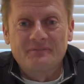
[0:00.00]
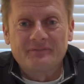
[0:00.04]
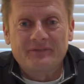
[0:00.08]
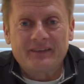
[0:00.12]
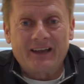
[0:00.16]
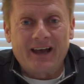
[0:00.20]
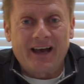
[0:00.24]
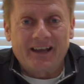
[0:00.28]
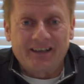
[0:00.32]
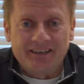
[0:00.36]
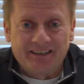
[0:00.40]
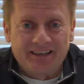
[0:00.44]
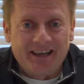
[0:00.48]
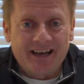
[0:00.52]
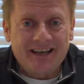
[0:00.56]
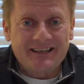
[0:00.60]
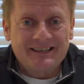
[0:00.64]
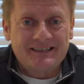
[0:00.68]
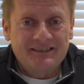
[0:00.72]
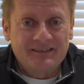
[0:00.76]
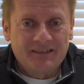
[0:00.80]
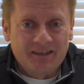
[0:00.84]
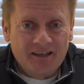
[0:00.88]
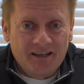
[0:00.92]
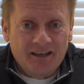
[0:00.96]
Had a
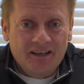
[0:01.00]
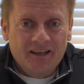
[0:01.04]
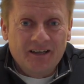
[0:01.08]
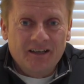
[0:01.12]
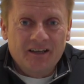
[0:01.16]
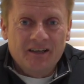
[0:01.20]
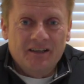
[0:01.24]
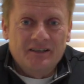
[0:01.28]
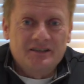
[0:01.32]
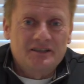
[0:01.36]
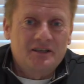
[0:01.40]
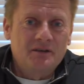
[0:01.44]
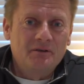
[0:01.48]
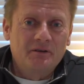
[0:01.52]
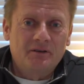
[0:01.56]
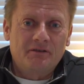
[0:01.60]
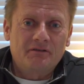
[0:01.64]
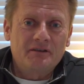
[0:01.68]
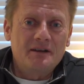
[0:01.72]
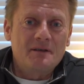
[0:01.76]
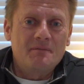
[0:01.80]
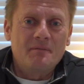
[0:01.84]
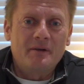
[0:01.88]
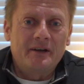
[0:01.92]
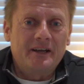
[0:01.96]
nice 2 or
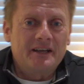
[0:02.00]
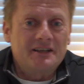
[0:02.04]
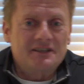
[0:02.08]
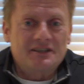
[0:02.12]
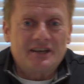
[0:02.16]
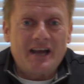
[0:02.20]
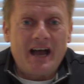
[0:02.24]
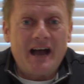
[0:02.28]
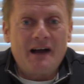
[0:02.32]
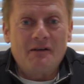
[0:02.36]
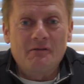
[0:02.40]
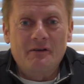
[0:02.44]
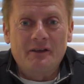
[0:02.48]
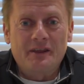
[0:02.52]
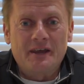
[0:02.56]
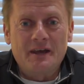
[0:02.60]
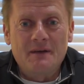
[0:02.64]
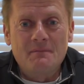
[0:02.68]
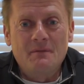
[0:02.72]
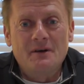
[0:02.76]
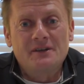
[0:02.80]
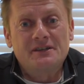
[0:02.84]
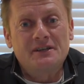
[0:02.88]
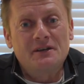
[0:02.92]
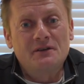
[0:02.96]
3 minute chat with
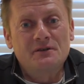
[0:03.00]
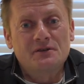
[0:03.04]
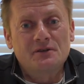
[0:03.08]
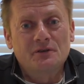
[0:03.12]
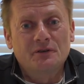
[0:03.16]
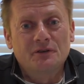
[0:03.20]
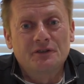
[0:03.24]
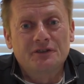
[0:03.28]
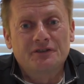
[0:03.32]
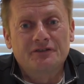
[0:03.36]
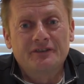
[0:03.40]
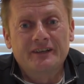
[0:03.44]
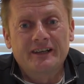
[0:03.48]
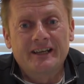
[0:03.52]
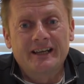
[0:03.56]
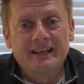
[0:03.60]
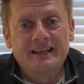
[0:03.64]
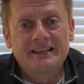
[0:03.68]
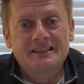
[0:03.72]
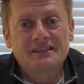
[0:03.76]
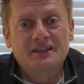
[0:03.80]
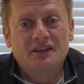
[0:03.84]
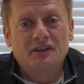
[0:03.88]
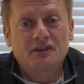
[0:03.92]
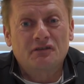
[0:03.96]
him as he was ordering
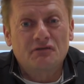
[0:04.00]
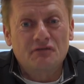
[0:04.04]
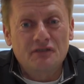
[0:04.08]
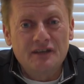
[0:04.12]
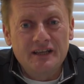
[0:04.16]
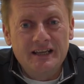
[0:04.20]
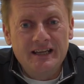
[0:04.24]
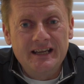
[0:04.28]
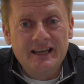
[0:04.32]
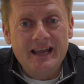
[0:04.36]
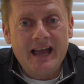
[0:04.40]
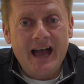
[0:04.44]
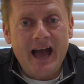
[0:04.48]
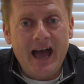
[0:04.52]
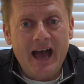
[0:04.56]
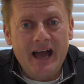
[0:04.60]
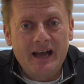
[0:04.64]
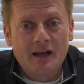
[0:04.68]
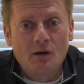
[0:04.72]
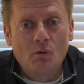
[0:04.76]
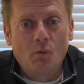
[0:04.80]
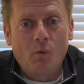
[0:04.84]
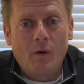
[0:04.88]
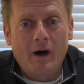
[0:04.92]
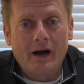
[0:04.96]
his 3
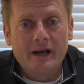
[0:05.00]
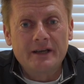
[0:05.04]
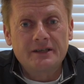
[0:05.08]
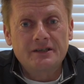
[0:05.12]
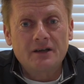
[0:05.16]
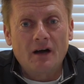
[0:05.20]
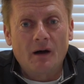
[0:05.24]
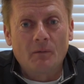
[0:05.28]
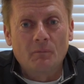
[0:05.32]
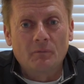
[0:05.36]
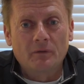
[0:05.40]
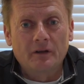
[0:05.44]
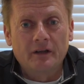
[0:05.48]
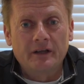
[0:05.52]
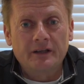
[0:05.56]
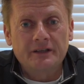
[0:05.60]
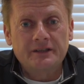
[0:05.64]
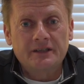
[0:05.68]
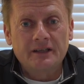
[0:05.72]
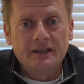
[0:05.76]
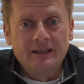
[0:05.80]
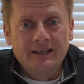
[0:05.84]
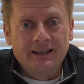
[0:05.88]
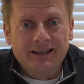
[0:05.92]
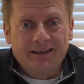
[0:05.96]
egg white
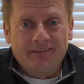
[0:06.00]
omelette.